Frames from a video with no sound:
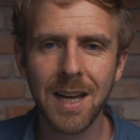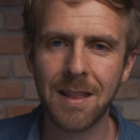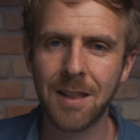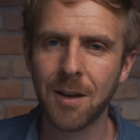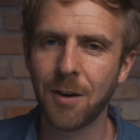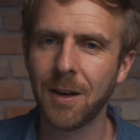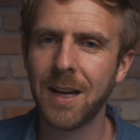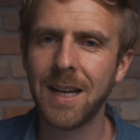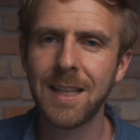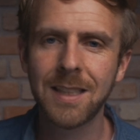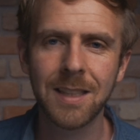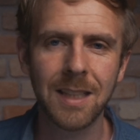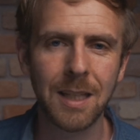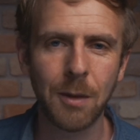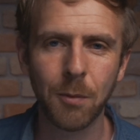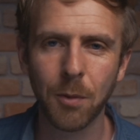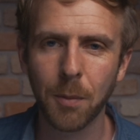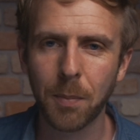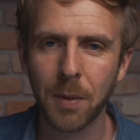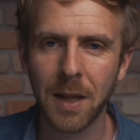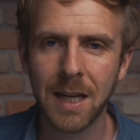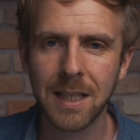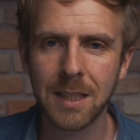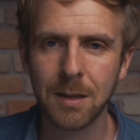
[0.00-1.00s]
They're easily
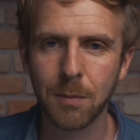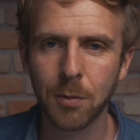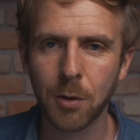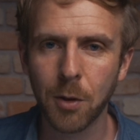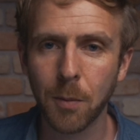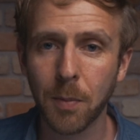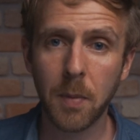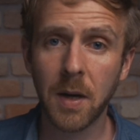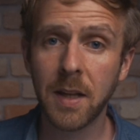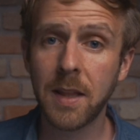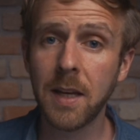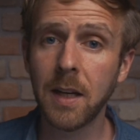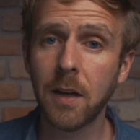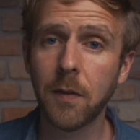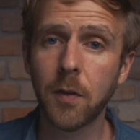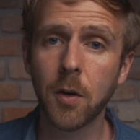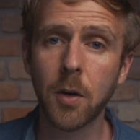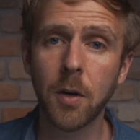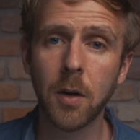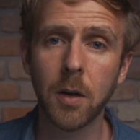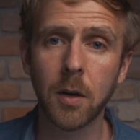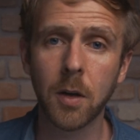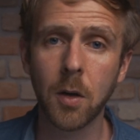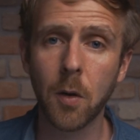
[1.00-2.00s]
replaceable. But I think if
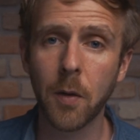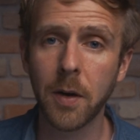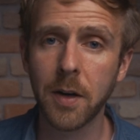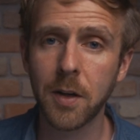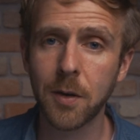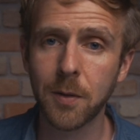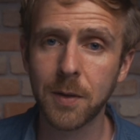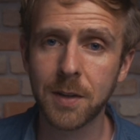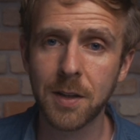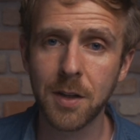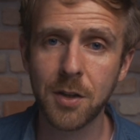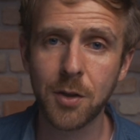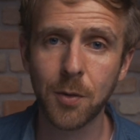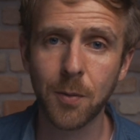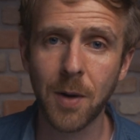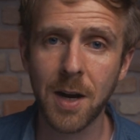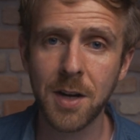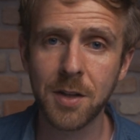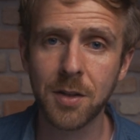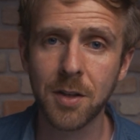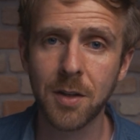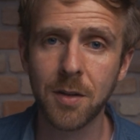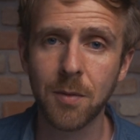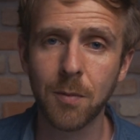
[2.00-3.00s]
you're going into a
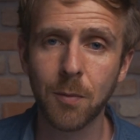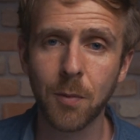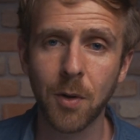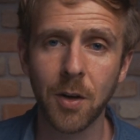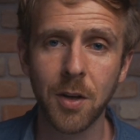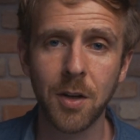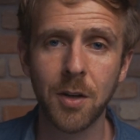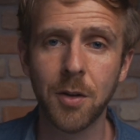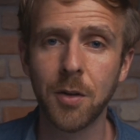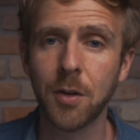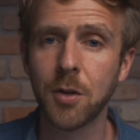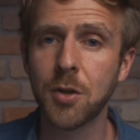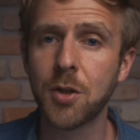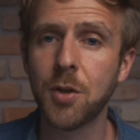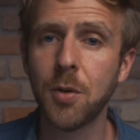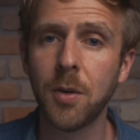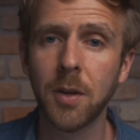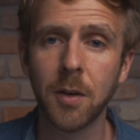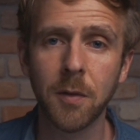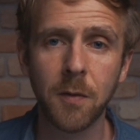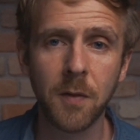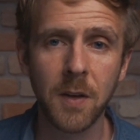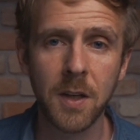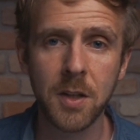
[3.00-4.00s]
situation where, you know, you're
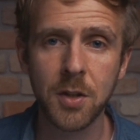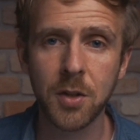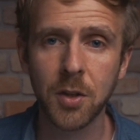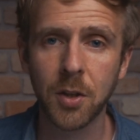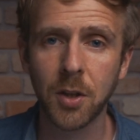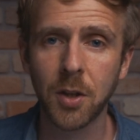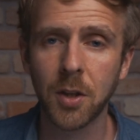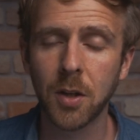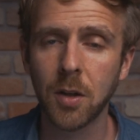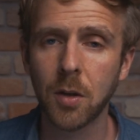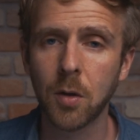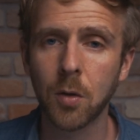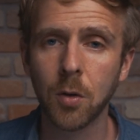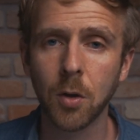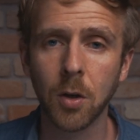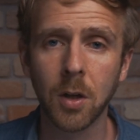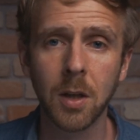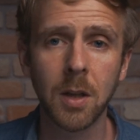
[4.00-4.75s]
shooting a feature or